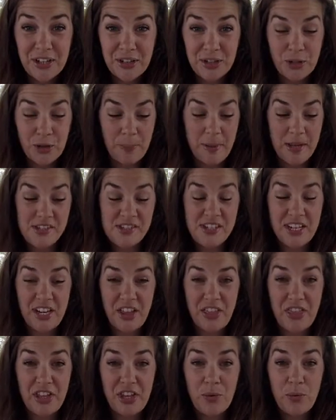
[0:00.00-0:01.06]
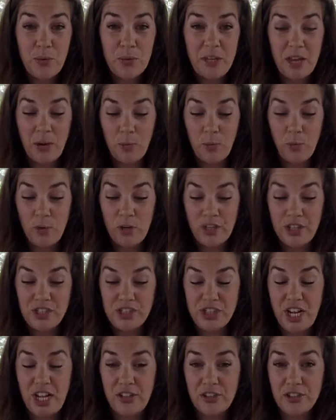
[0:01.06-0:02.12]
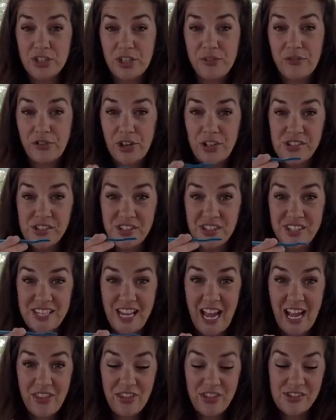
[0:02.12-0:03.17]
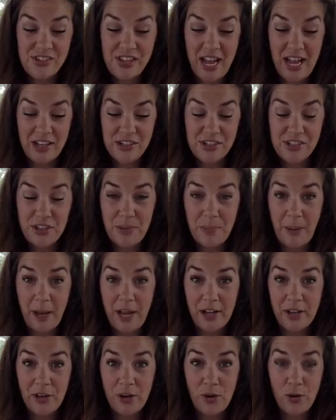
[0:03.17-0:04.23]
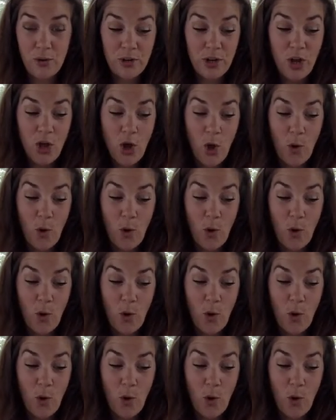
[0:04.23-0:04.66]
a little messy, and I think it would get really challenging for us to tie this onto the pine cone